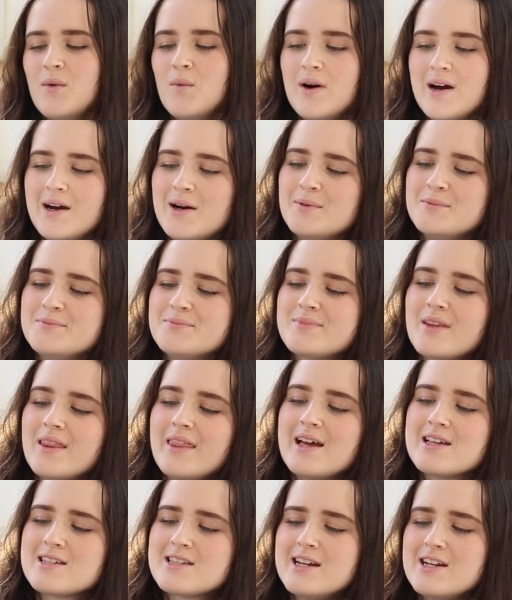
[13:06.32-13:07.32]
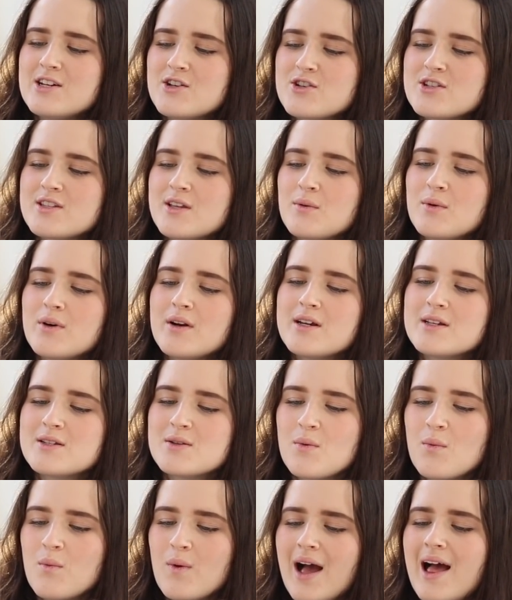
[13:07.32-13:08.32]
Wow, that's an interesting one as
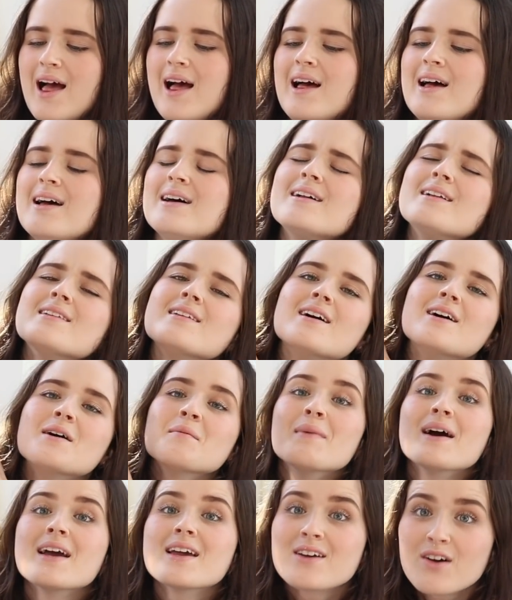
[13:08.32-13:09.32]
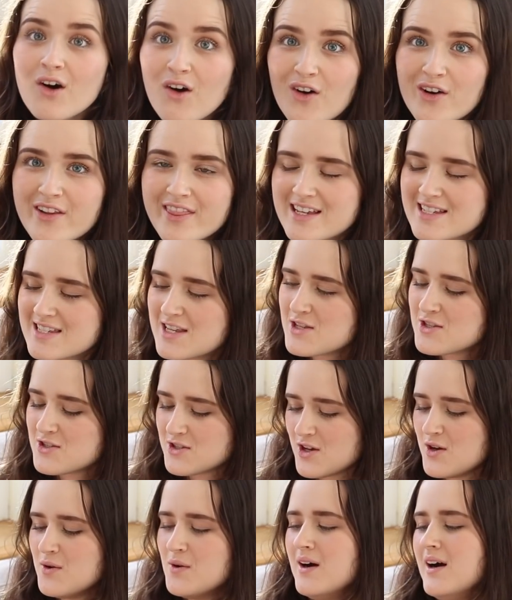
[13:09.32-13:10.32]
well. Oh my god, this is
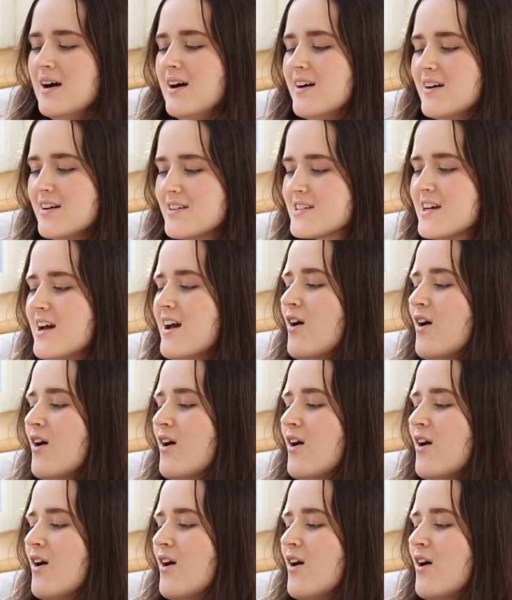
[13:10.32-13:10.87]
so hard.